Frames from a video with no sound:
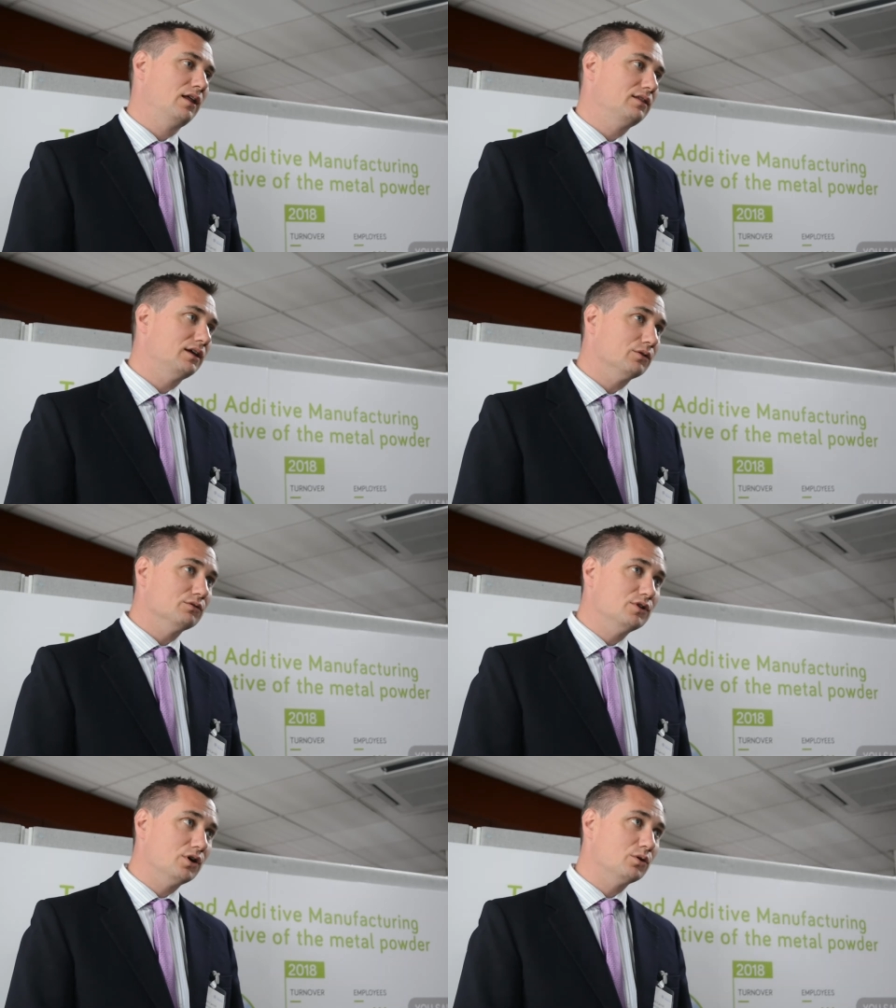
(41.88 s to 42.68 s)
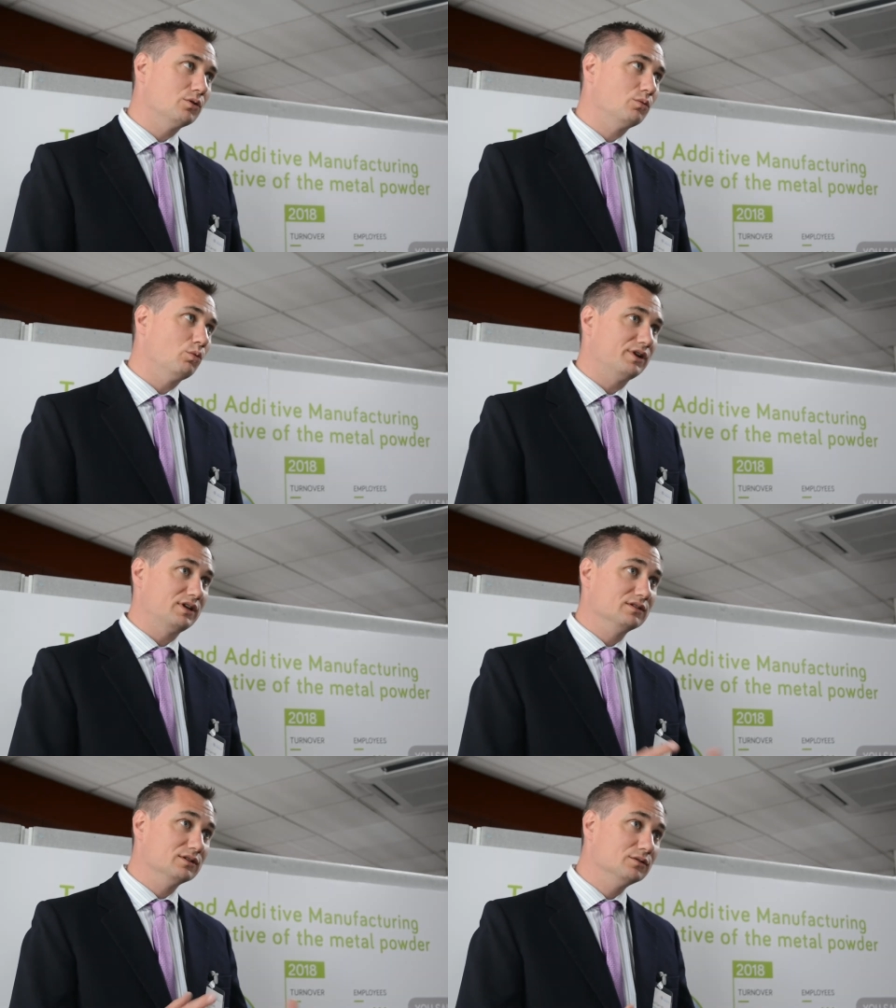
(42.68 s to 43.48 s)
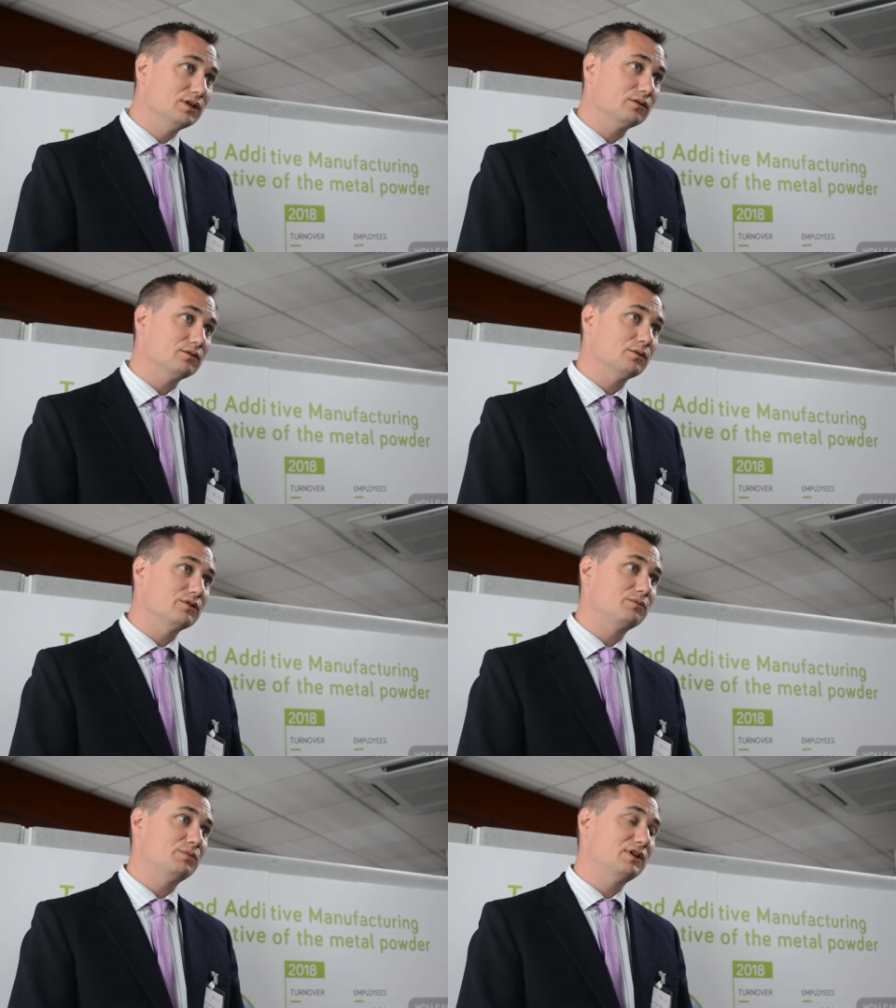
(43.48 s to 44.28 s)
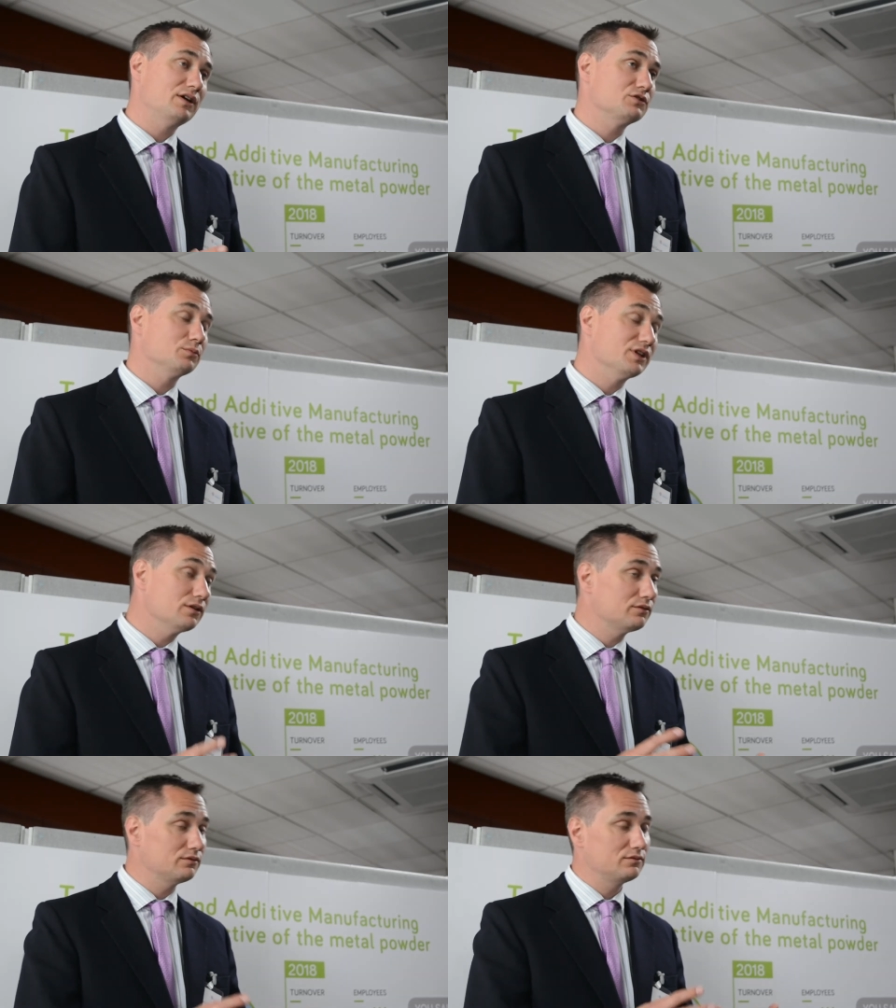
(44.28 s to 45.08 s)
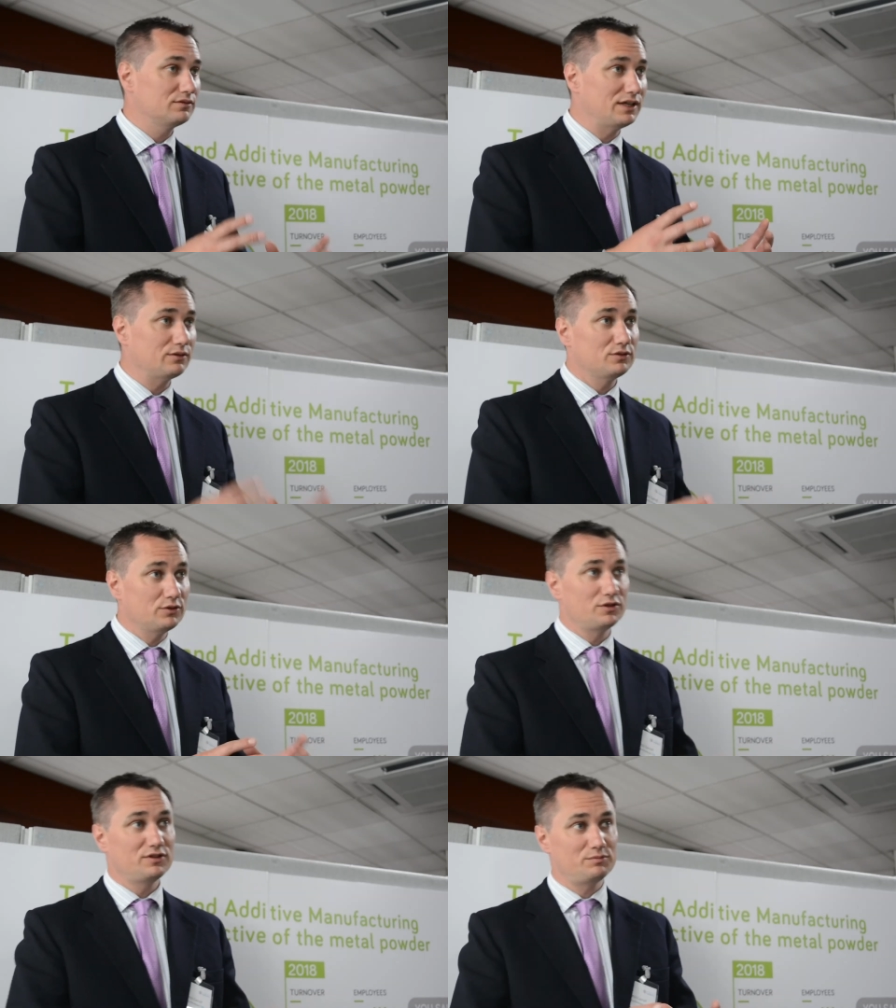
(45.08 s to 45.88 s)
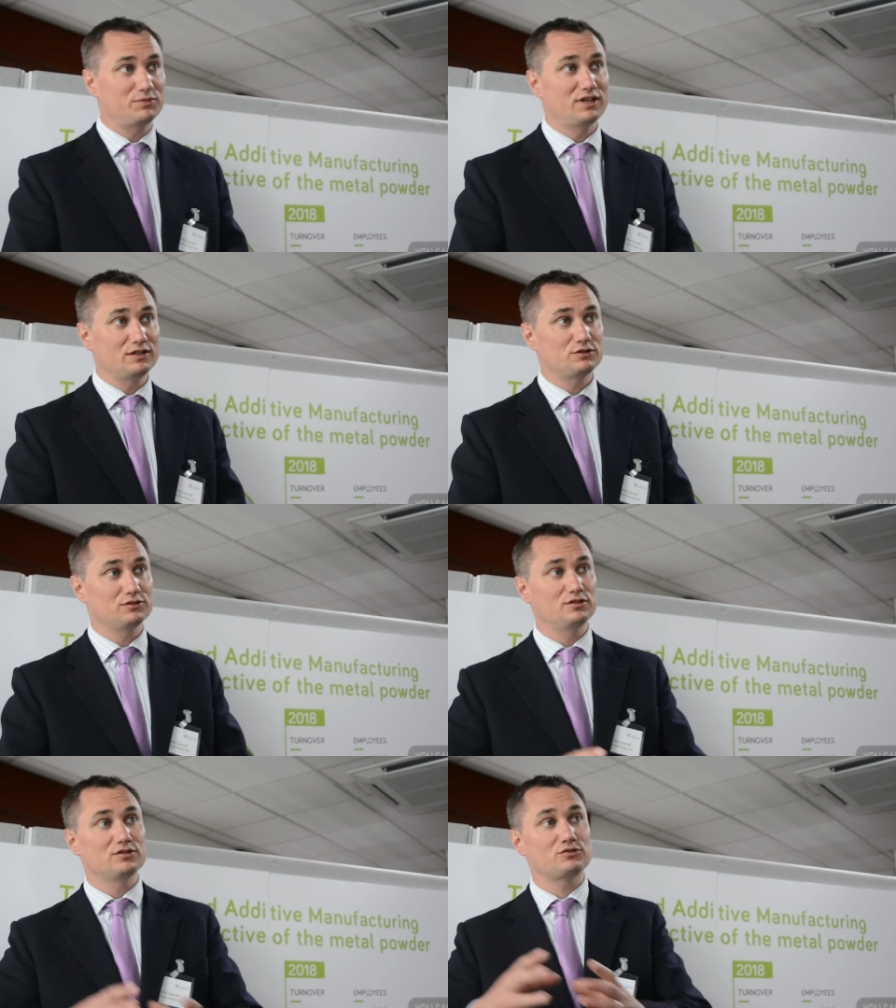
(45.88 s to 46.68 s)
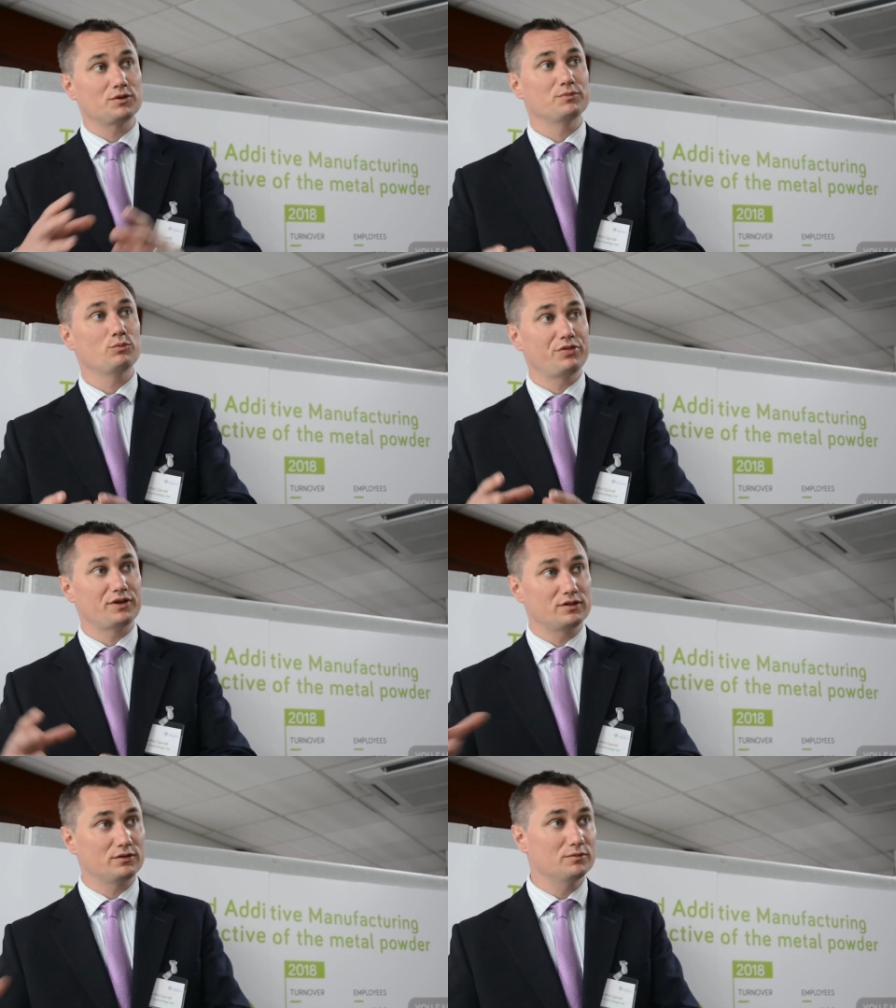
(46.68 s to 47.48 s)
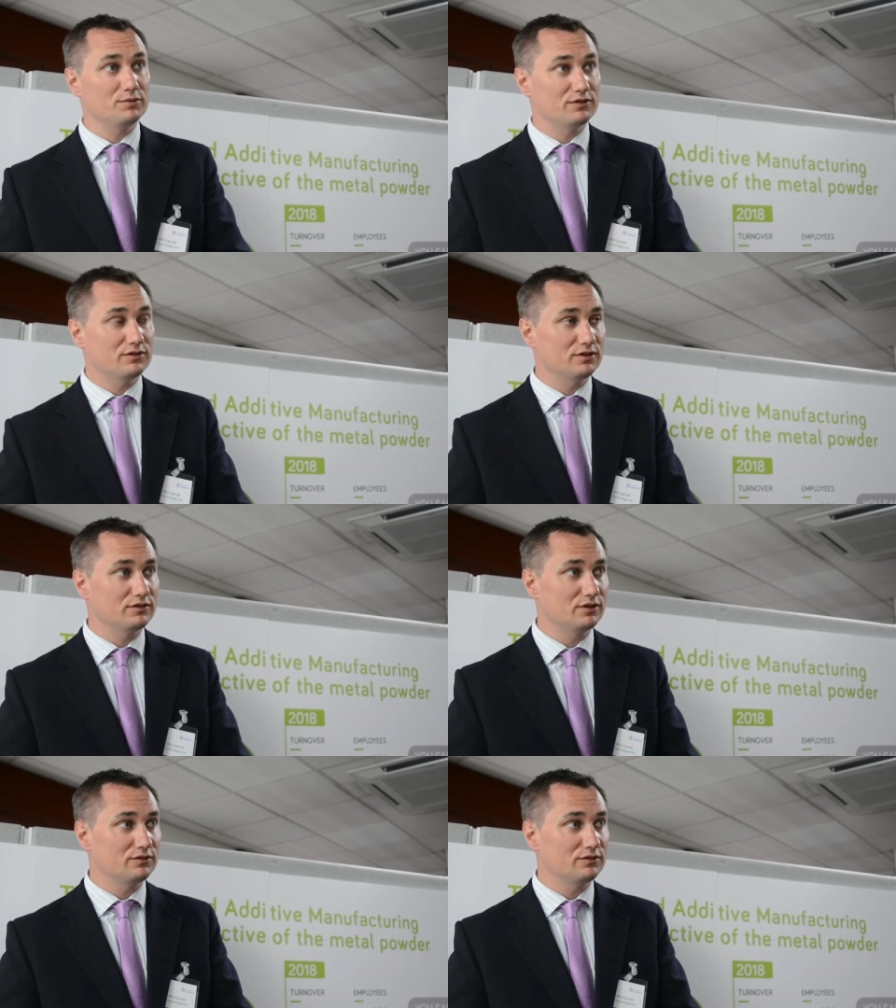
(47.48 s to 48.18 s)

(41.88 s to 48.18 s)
They don't know what it can do, and they don't know its potential, but they don't they don't know that its potential to disrupt what their current business is.